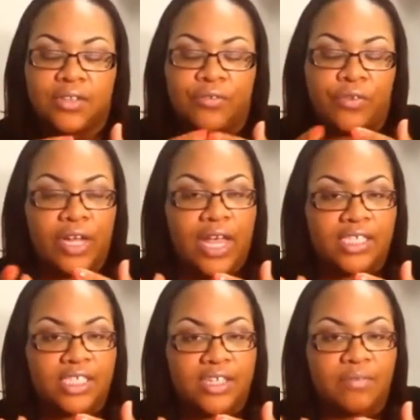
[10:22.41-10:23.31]
to the free
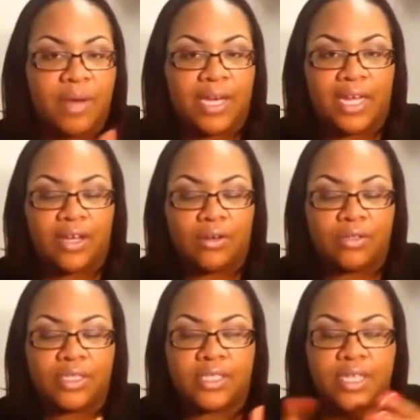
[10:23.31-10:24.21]
edges of my nails,